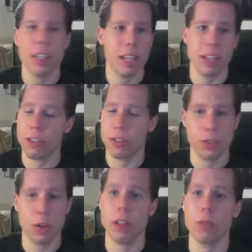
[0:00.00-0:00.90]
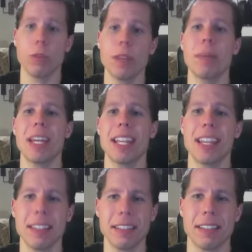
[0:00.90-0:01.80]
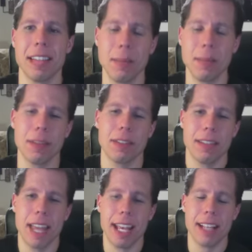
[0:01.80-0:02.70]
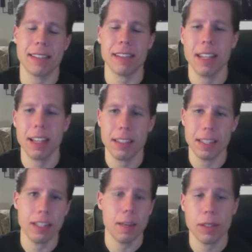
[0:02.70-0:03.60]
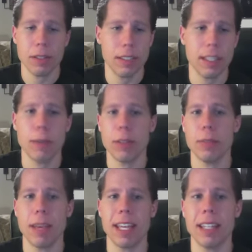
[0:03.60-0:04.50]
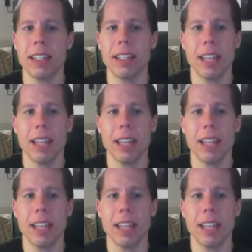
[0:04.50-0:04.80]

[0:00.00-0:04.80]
they just started repeating the same mistakes that WCW made,